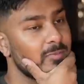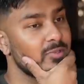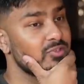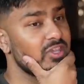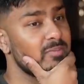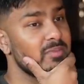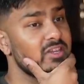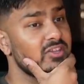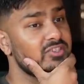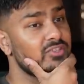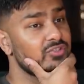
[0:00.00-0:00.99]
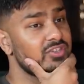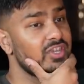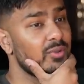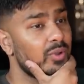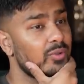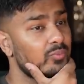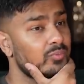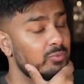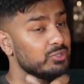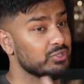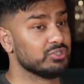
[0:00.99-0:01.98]
I mean, you say a million in sales in year one,
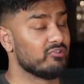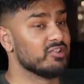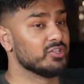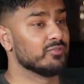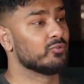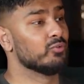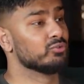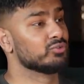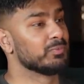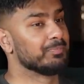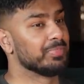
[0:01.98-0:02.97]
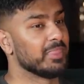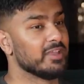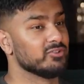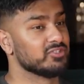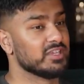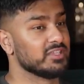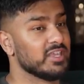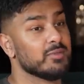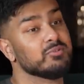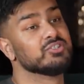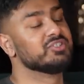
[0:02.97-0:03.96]
which is crazy, of course and you say,
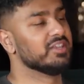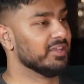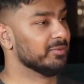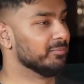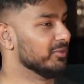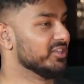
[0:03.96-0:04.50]
yeah, we just did it.